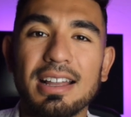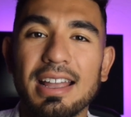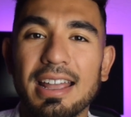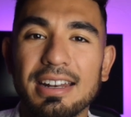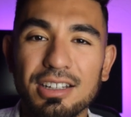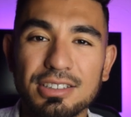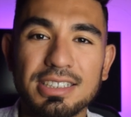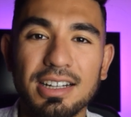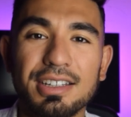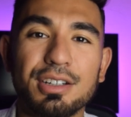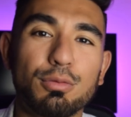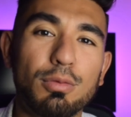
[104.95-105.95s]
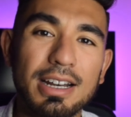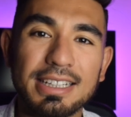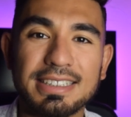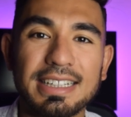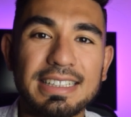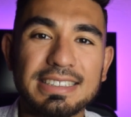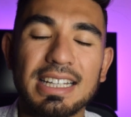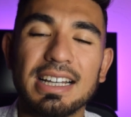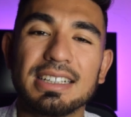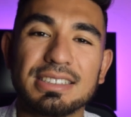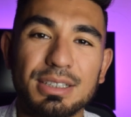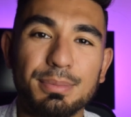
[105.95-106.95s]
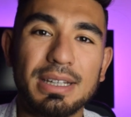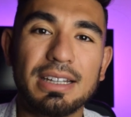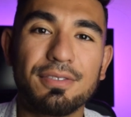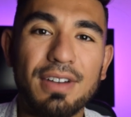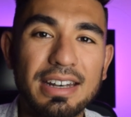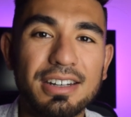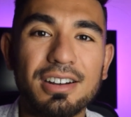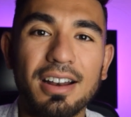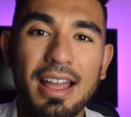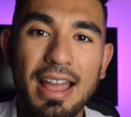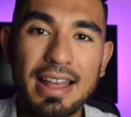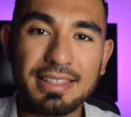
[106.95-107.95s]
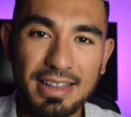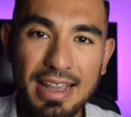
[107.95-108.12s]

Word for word: and he'll tell you what it takes to be a vendor at the